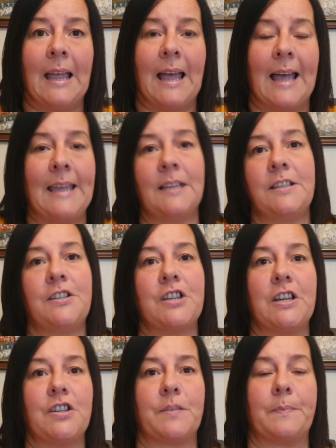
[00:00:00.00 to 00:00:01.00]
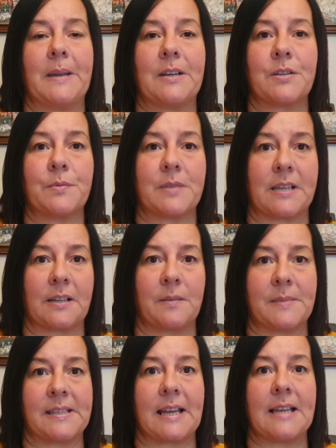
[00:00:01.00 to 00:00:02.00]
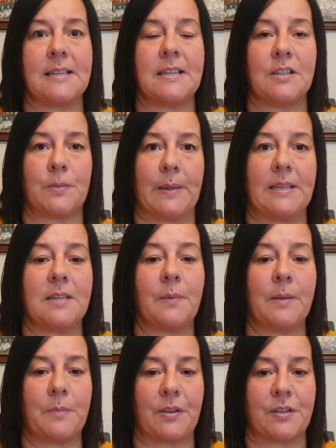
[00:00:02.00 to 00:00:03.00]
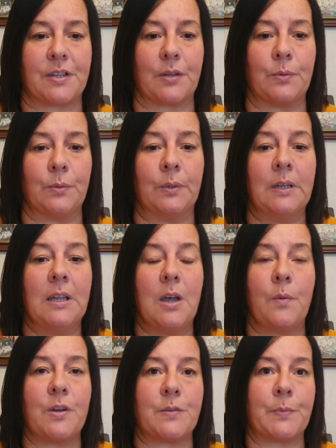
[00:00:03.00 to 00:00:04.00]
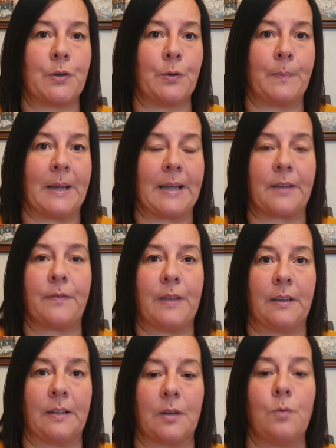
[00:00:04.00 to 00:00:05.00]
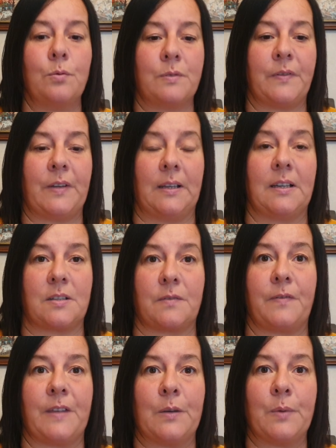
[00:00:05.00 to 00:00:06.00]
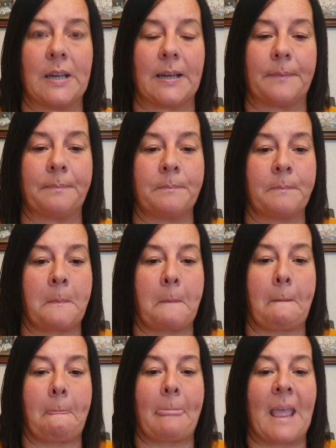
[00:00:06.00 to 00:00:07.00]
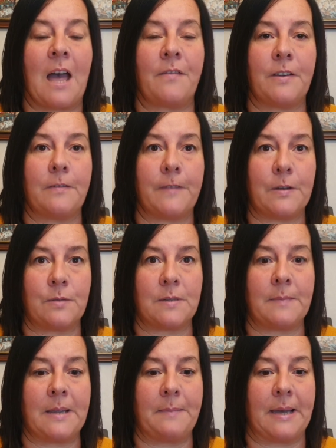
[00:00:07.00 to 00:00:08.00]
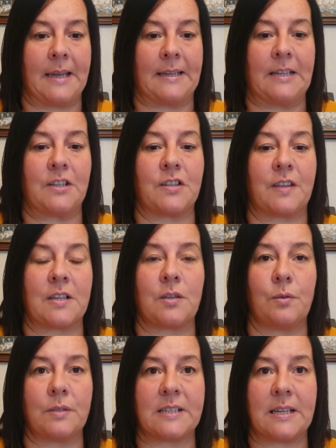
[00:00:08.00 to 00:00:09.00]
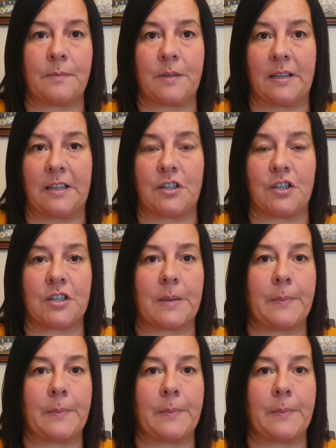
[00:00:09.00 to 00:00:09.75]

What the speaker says: I had a change in personal circumstances 21 months ago, which brought back old feelings of failure. Having failed in my marriage, this long-term relationship